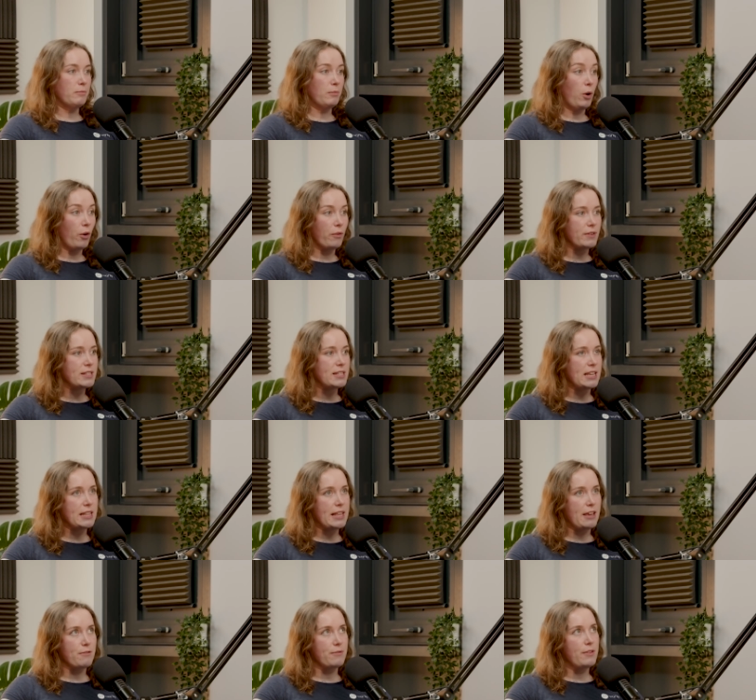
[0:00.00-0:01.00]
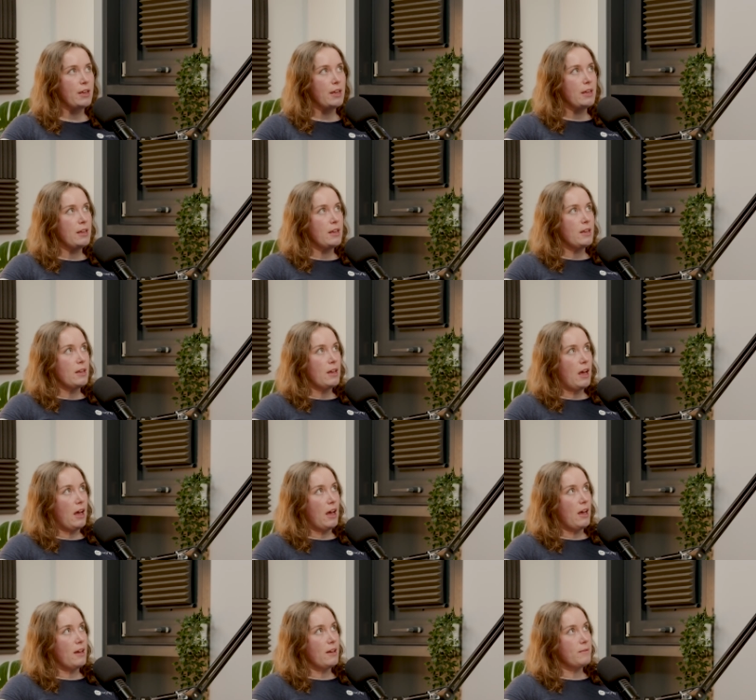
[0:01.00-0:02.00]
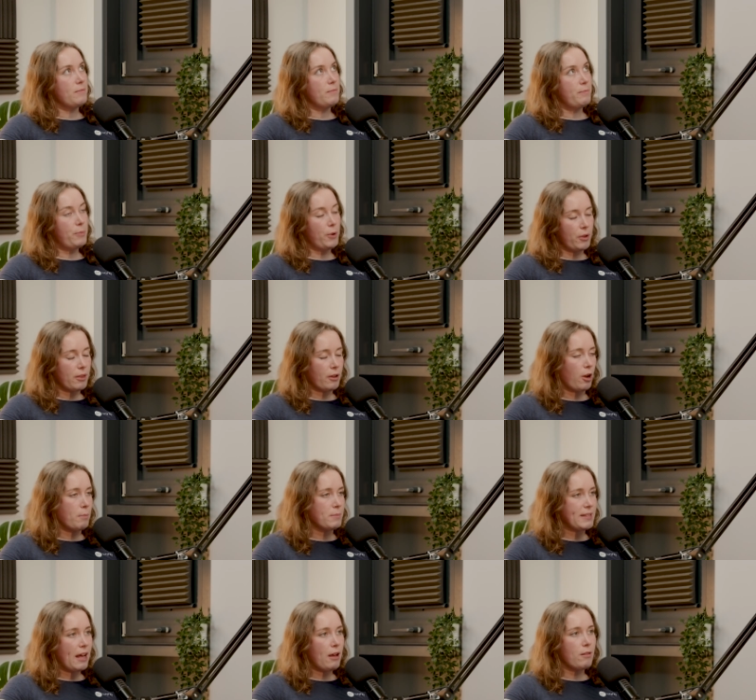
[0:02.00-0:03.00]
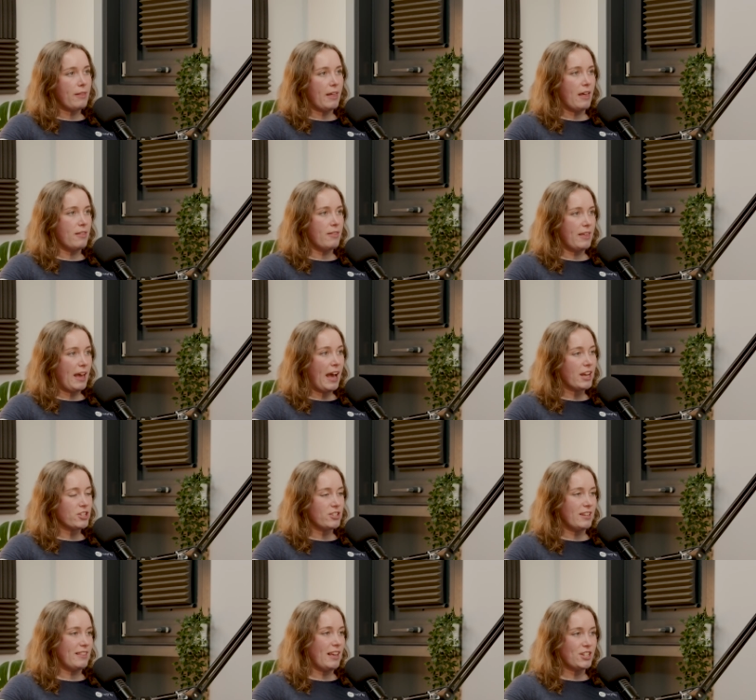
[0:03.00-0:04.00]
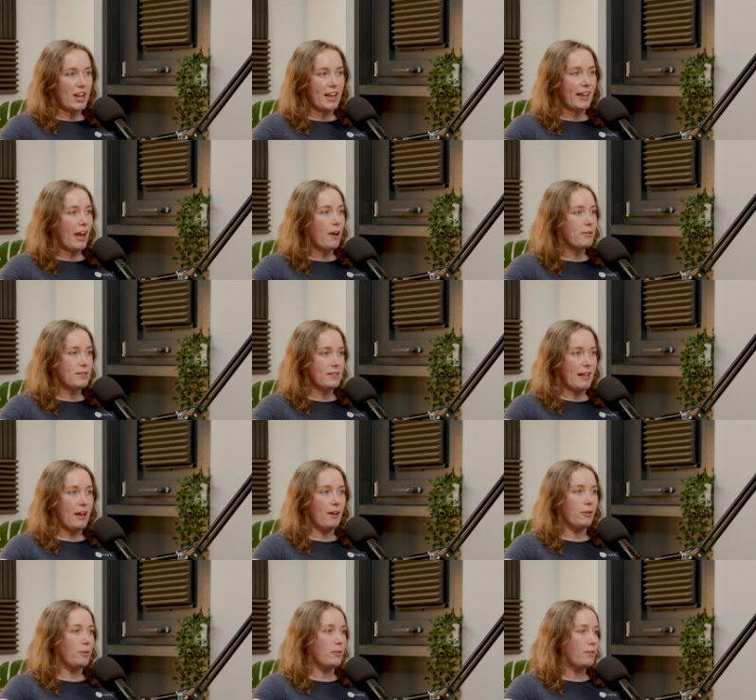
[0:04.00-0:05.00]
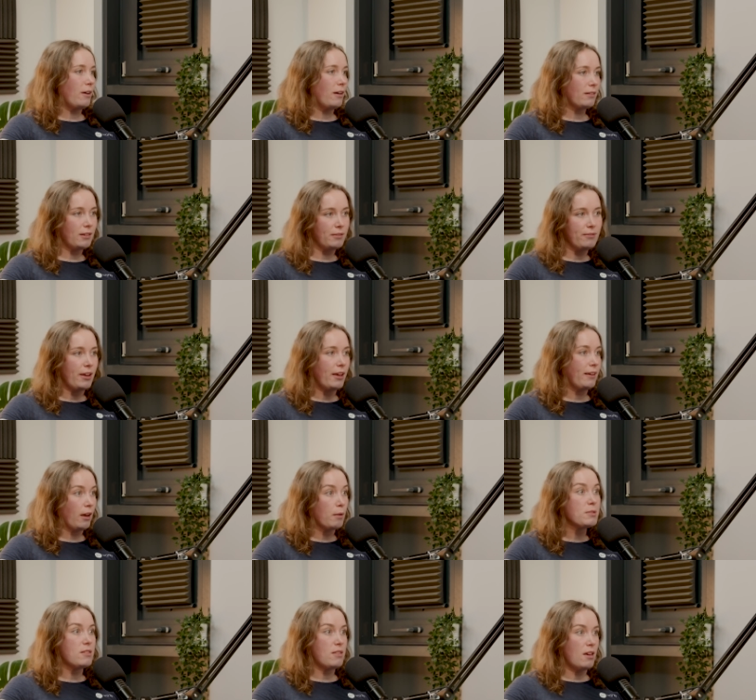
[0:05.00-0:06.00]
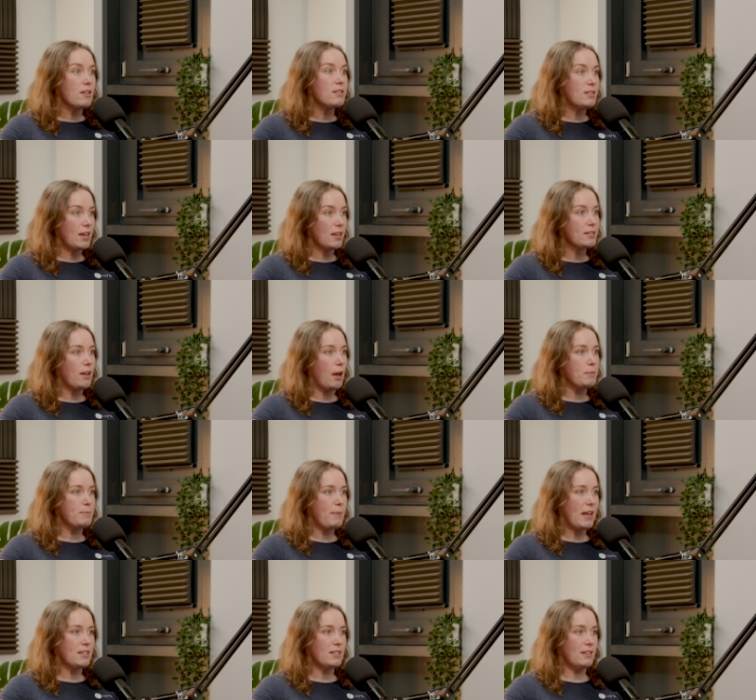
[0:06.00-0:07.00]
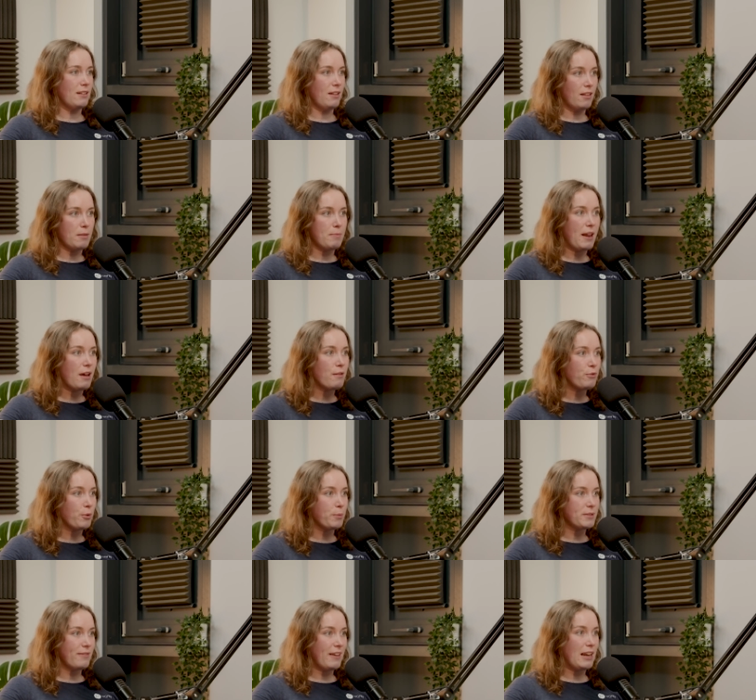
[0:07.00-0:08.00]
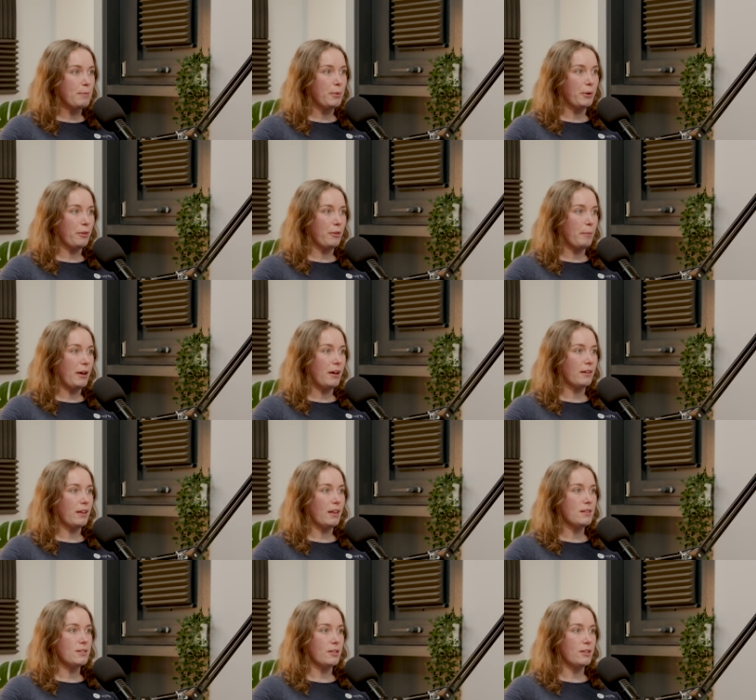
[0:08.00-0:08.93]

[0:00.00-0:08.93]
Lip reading: Obviously, they've put the comms out there that actually their checkout is now converting up to 36 times better than other platforms available on the market.